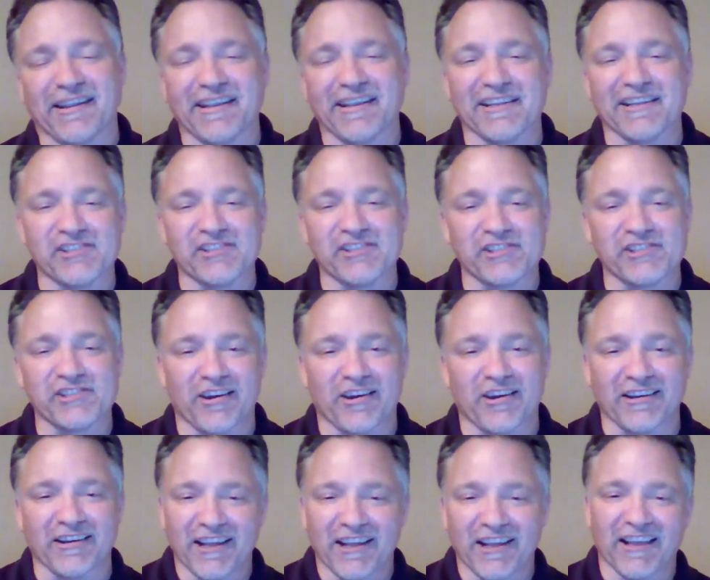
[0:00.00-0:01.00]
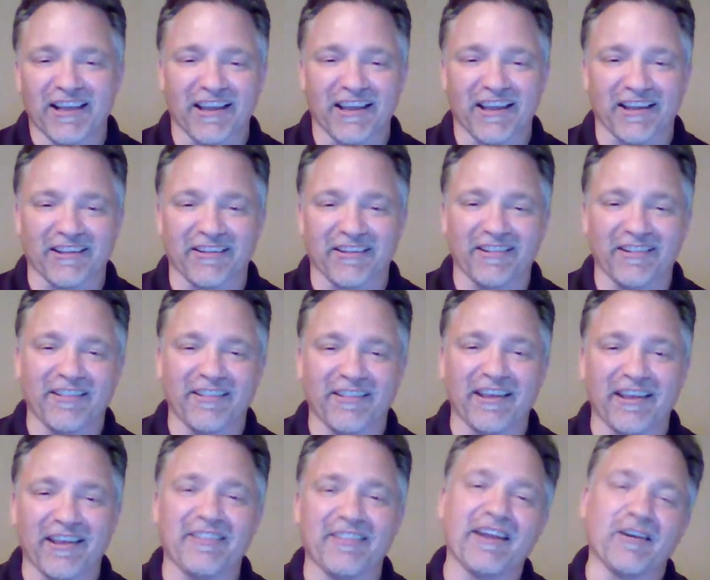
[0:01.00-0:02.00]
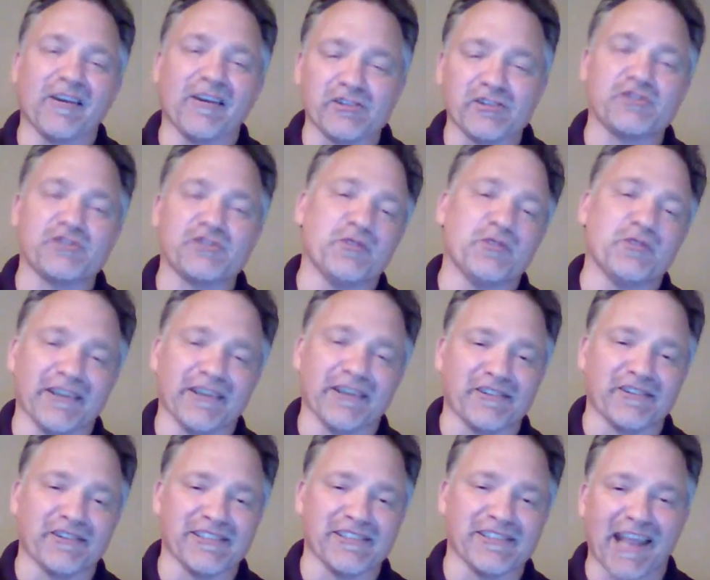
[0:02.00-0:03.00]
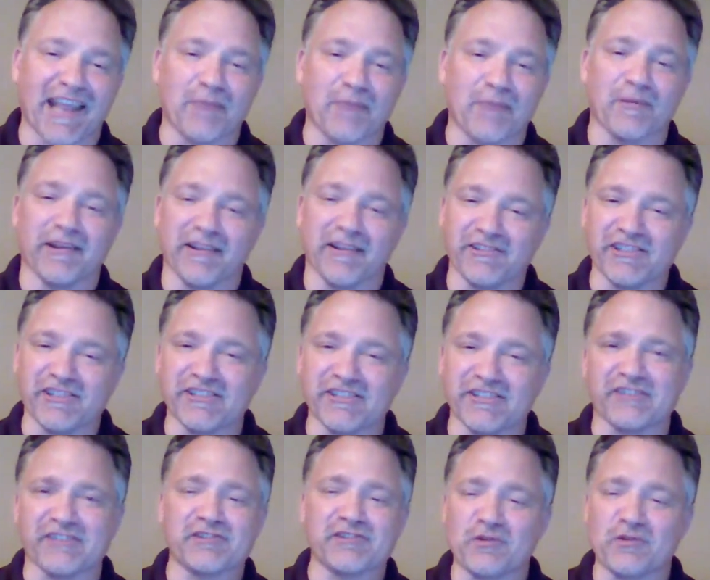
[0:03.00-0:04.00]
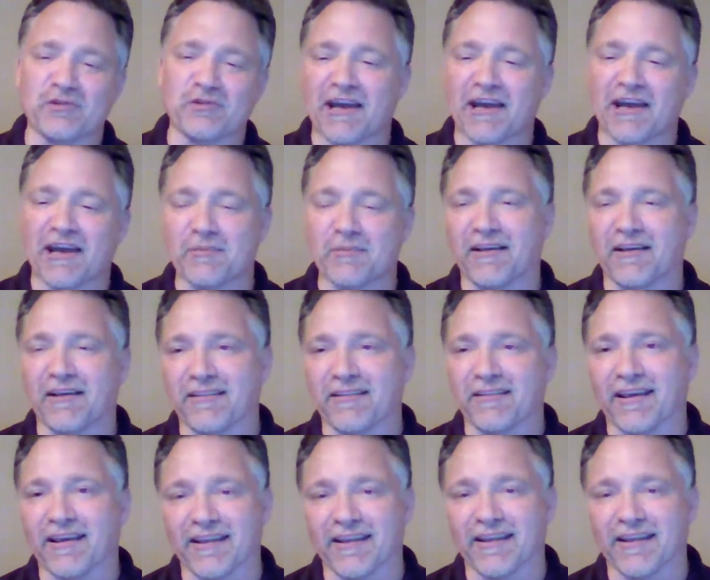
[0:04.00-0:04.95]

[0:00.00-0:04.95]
He and Sean, they are true leaders in Ambit Energy. There's no doubt about that.